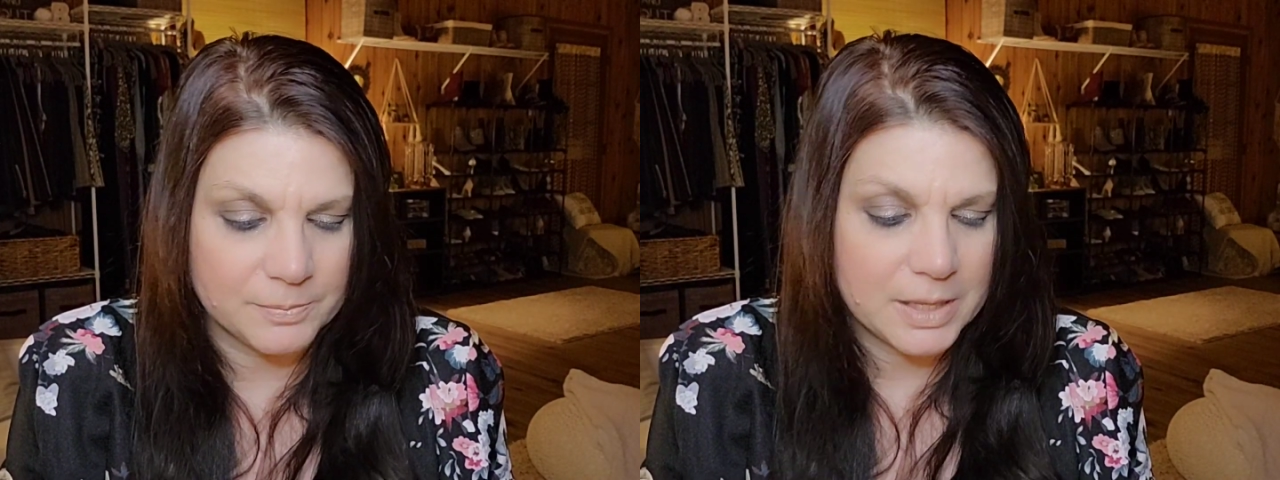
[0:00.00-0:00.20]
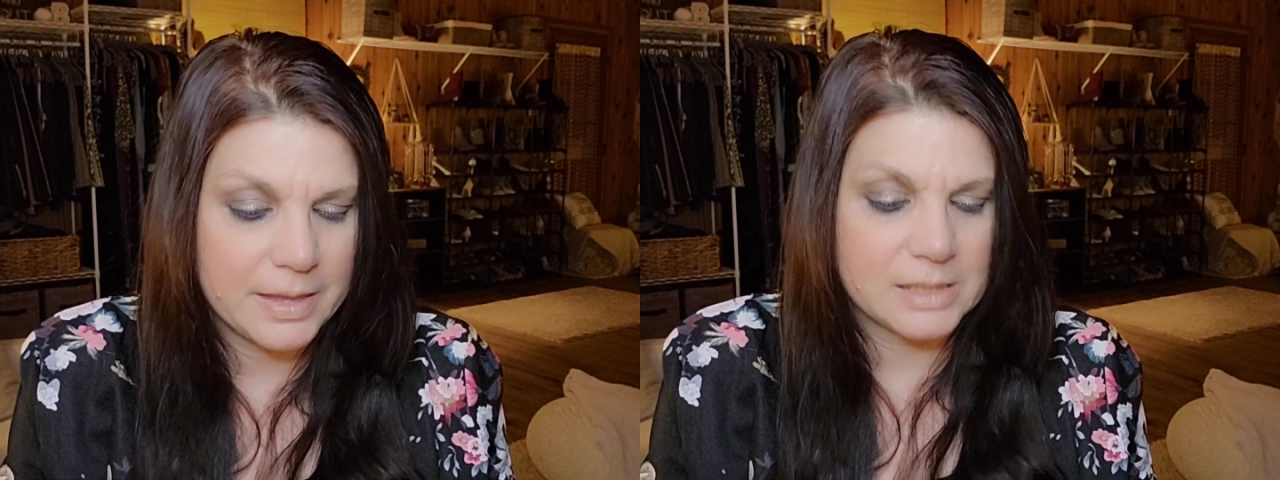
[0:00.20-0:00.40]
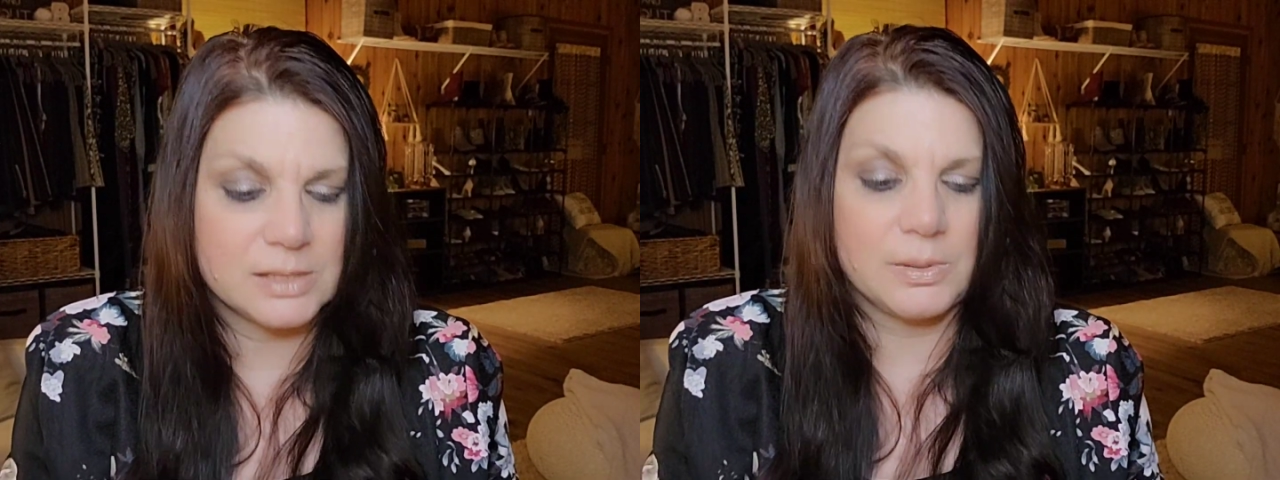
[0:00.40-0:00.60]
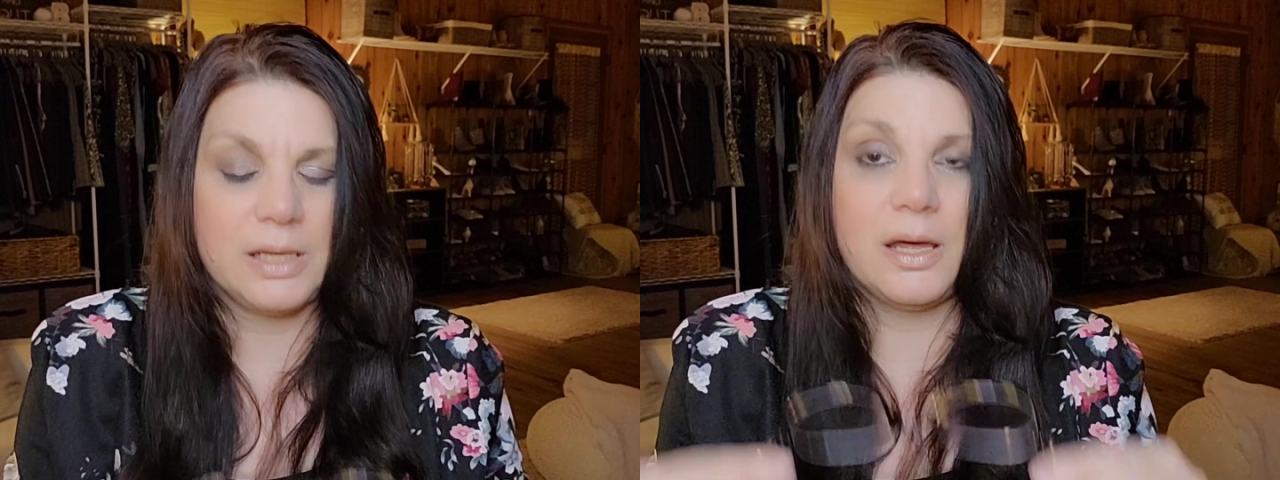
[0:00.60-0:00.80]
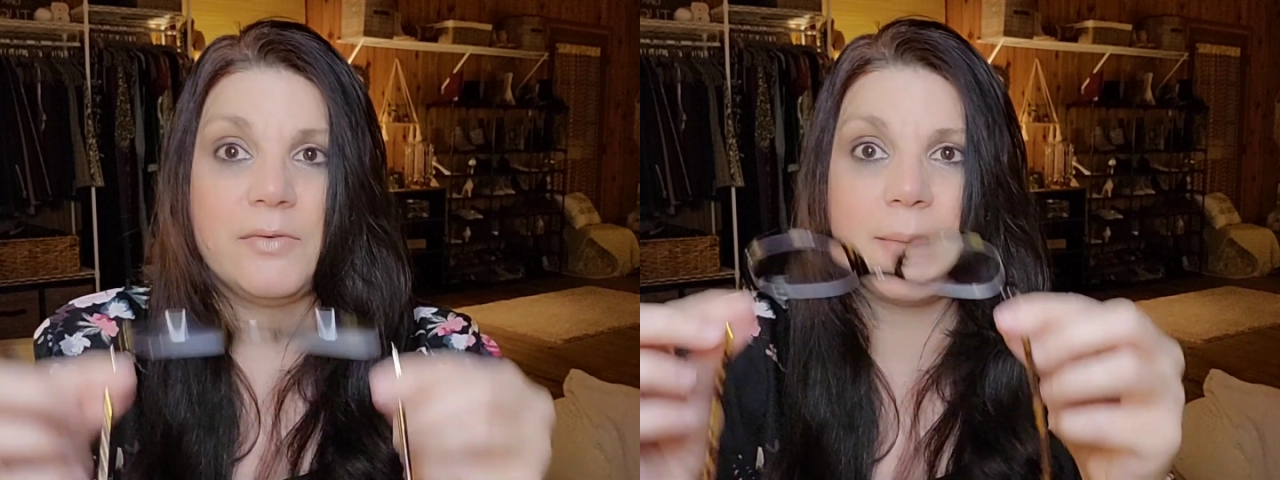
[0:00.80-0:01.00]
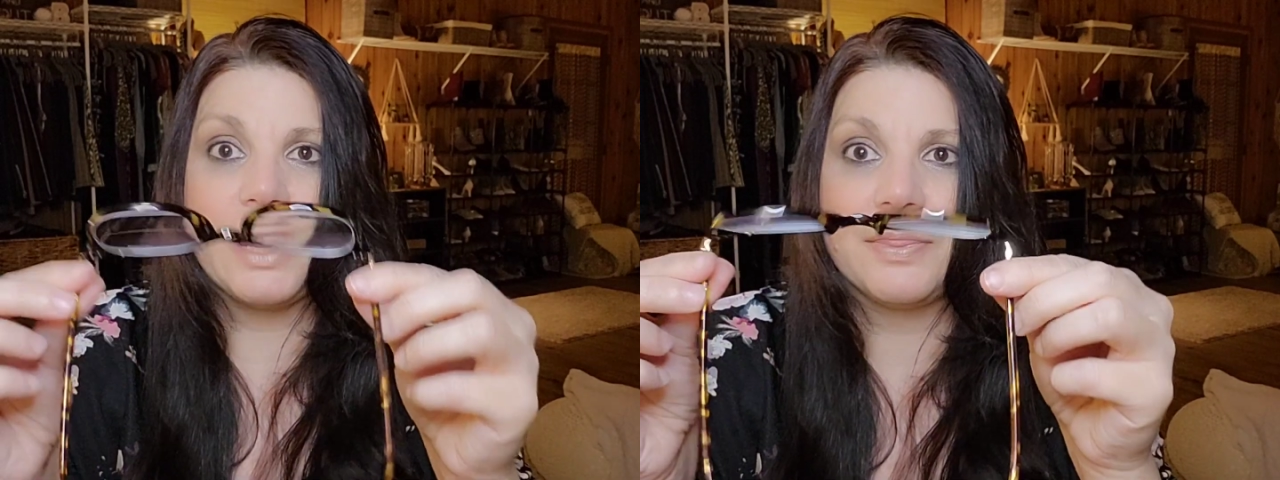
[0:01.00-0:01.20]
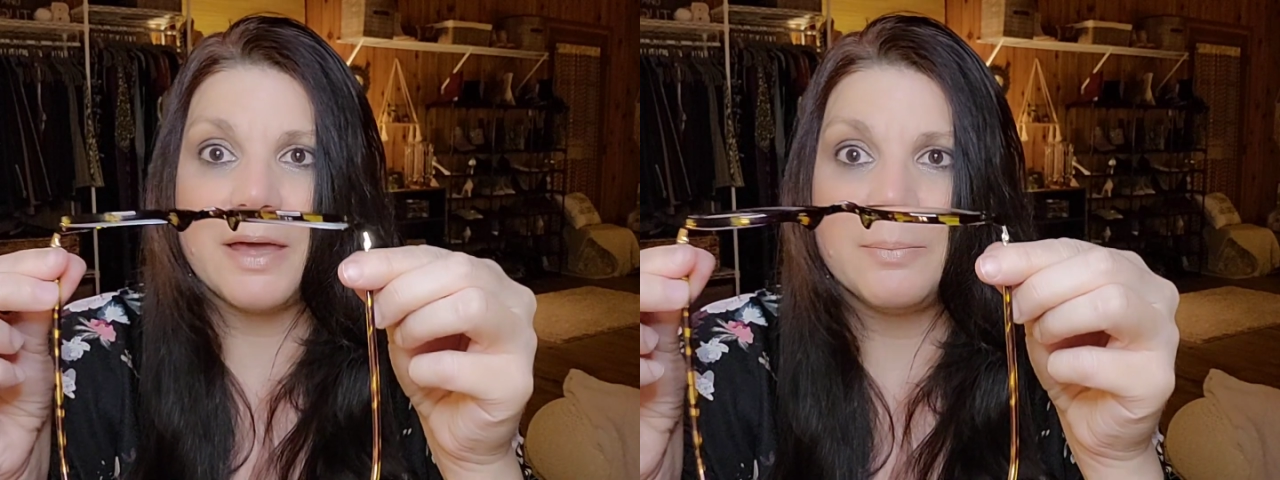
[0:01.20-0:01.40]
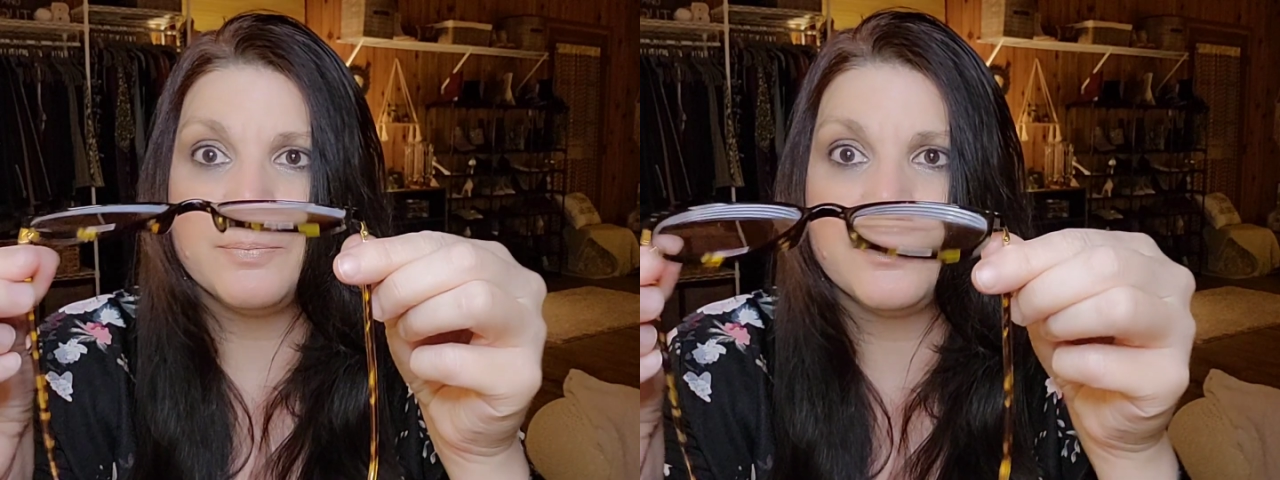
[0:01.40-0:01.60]
And that's what I love about
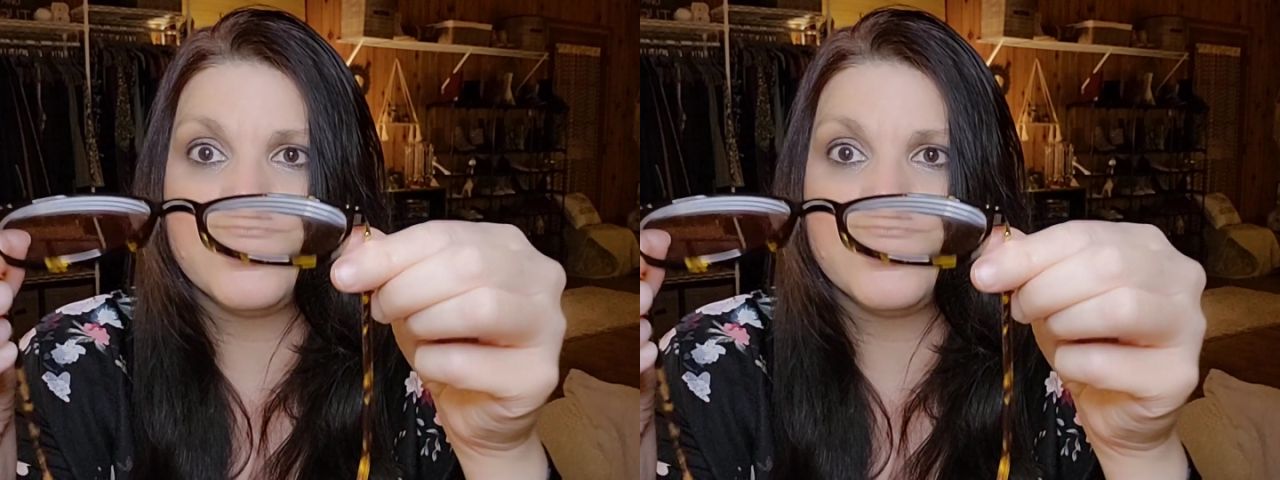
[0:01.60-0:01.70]
them.